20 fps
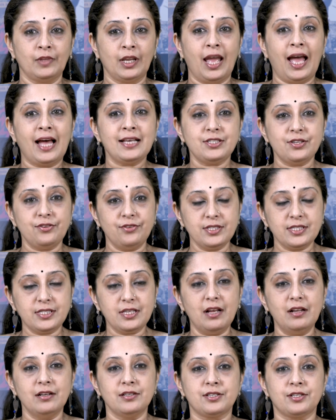As a
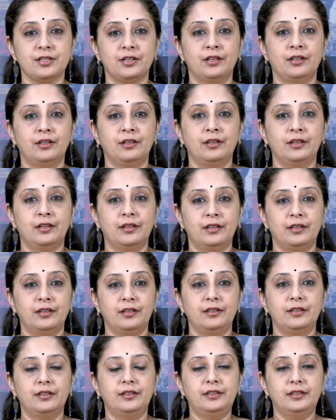result,
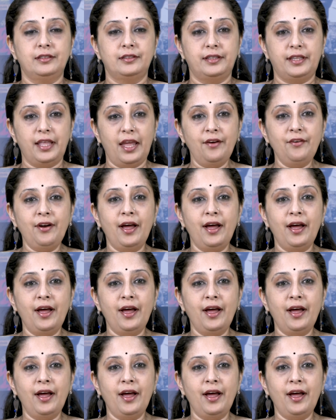their